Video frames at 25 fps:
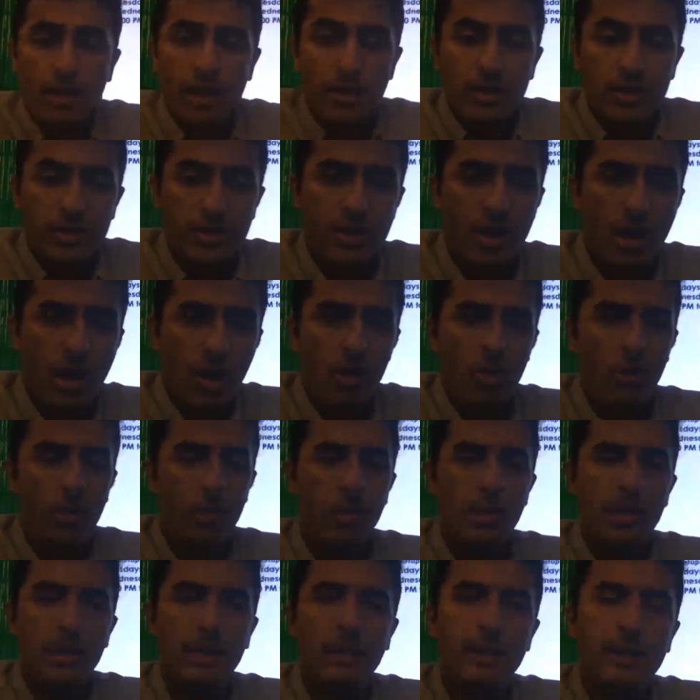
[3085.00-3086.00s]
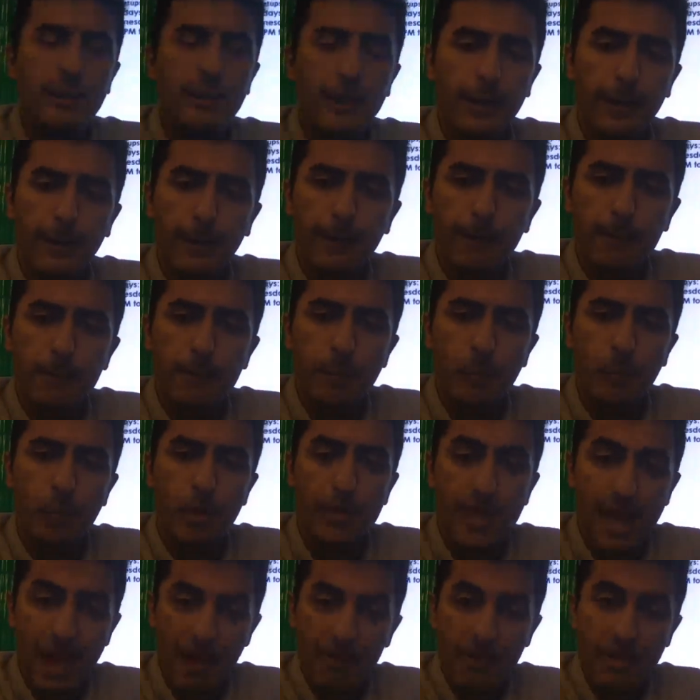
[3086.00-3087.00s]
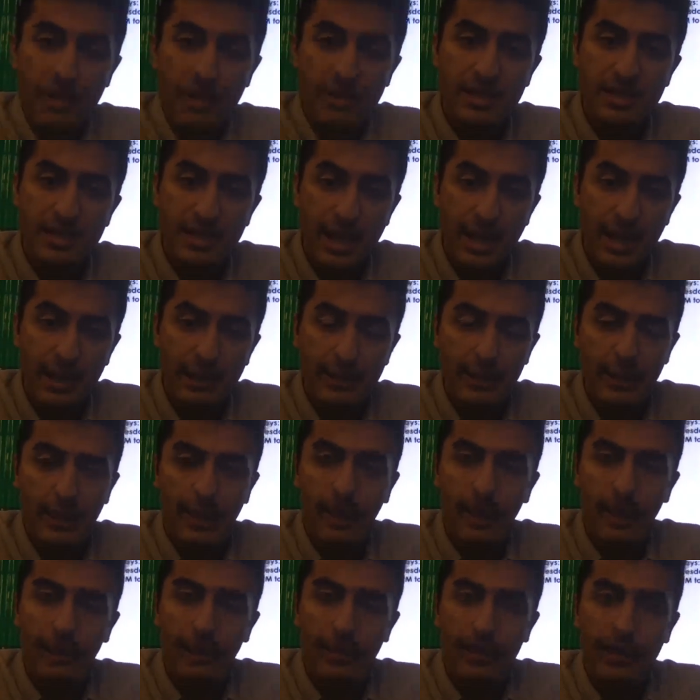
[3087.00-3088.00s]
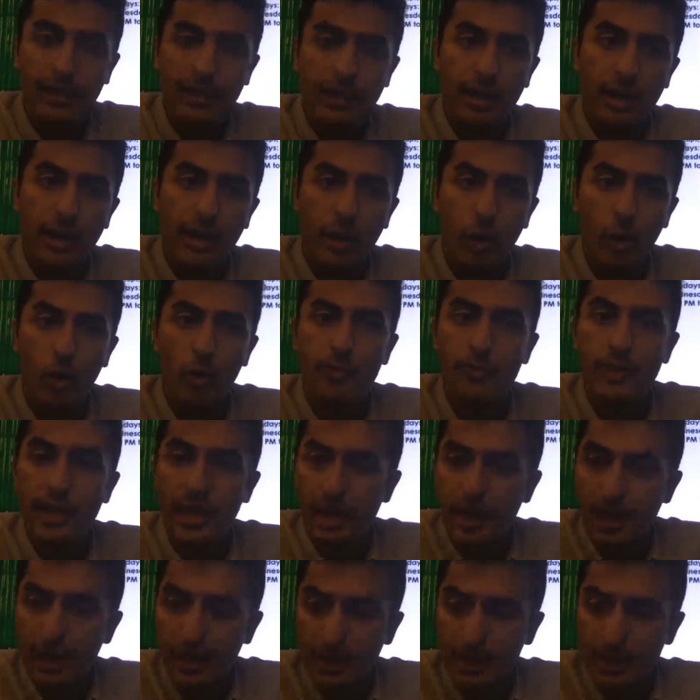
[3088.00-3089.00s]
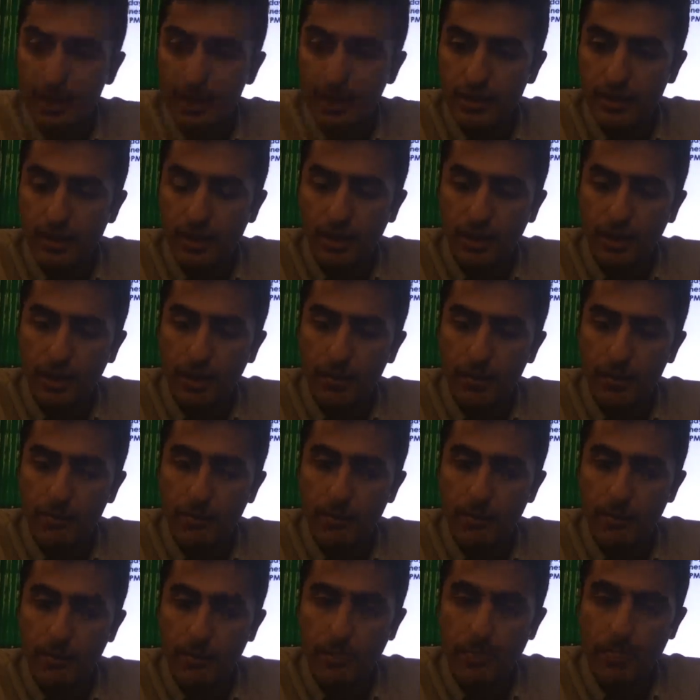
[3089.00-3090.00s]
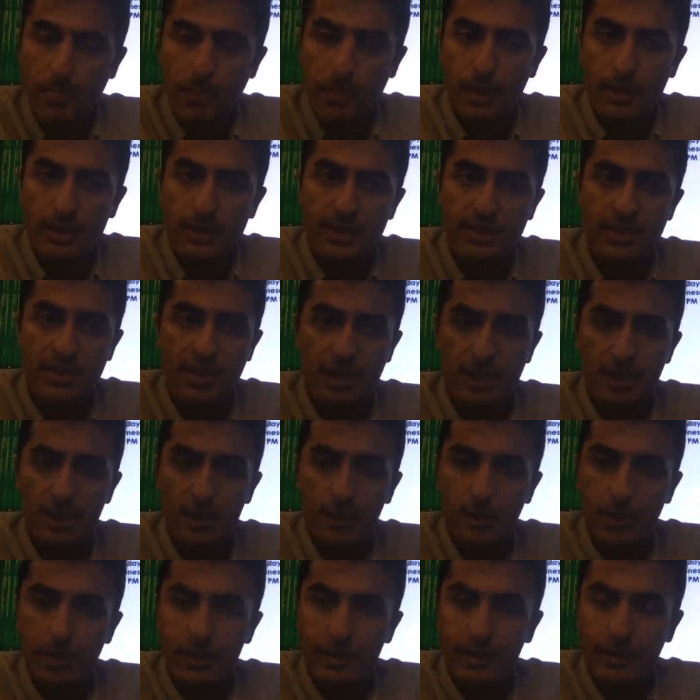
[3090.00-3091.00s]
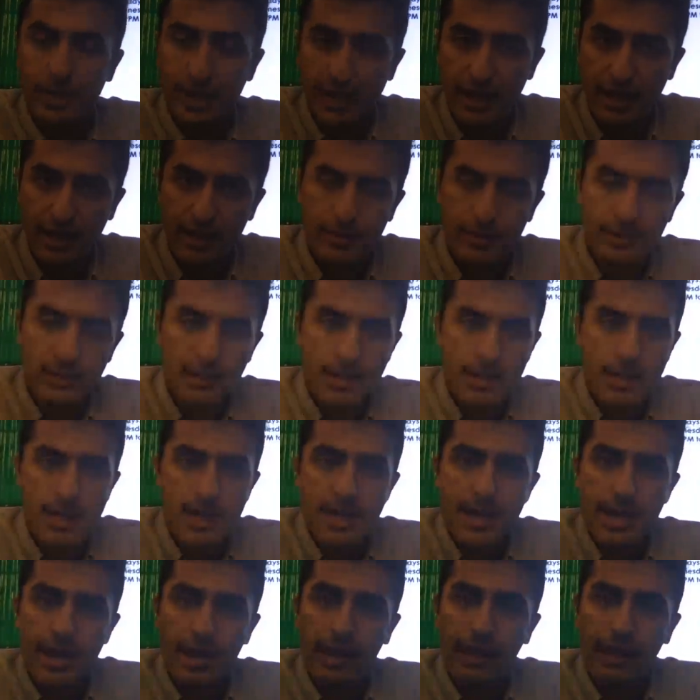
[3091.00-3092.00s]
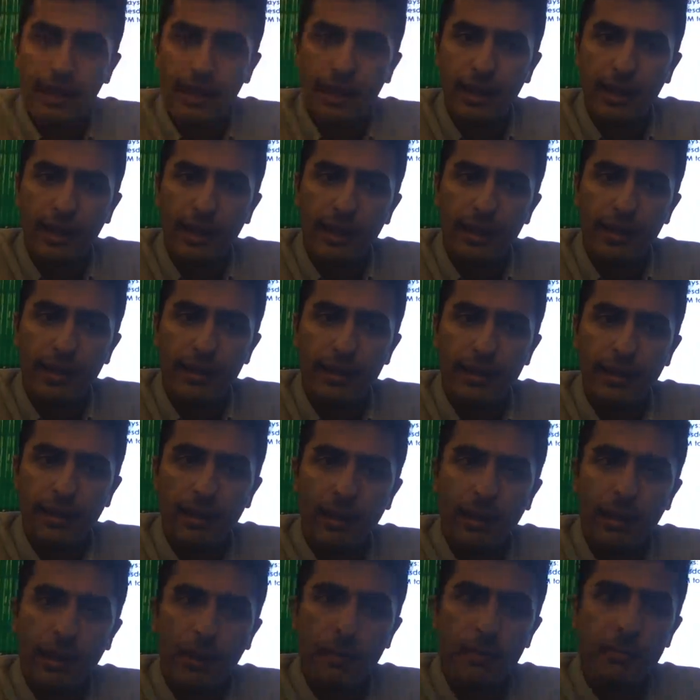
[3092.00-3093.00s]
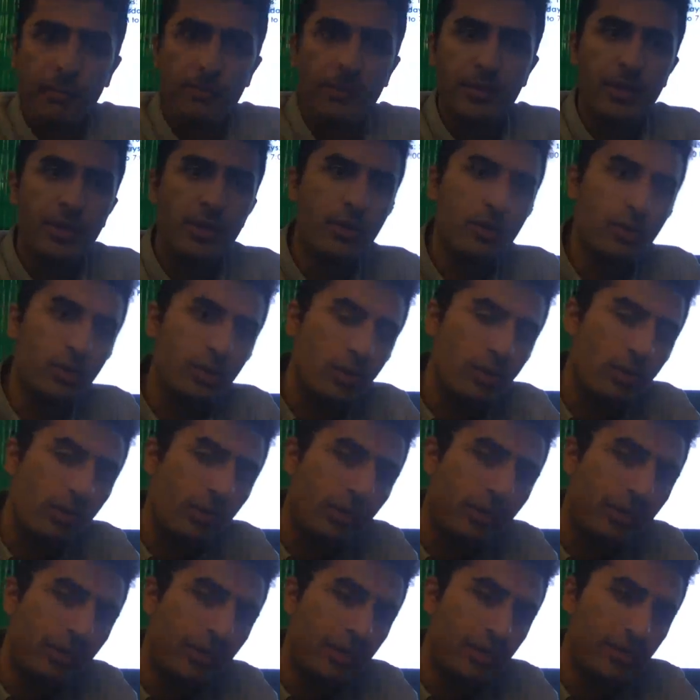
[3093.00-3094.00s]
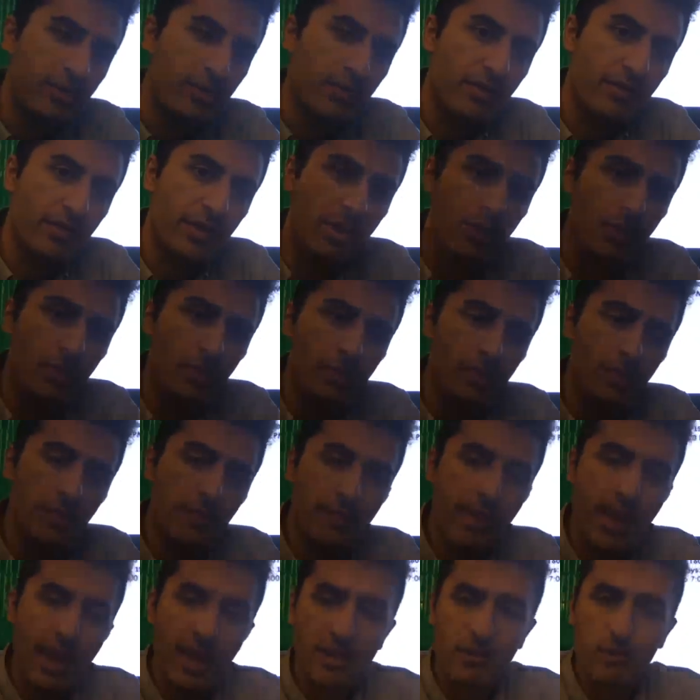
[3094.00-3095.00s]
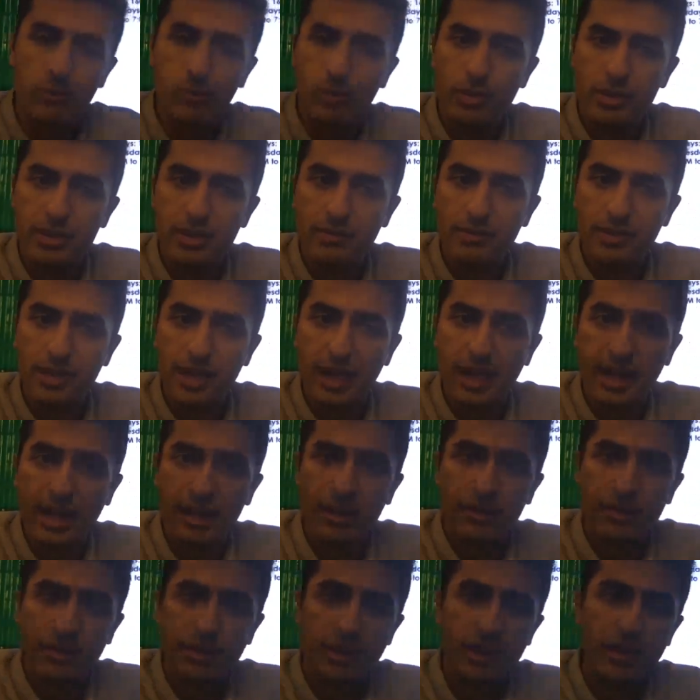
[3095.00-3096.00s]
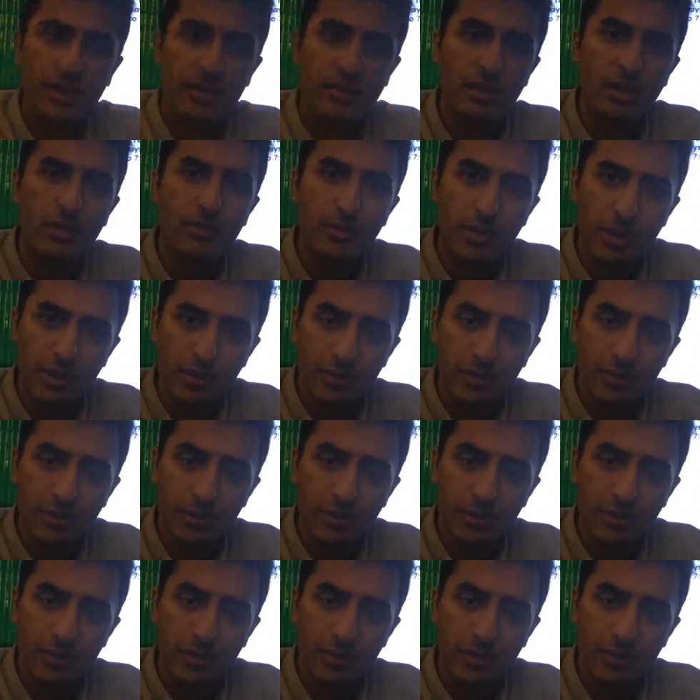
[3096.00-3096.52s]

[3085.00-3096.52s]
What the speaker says: So with that being said, I hope that I see you at LAN, and you can review the past work that we had on the GitHub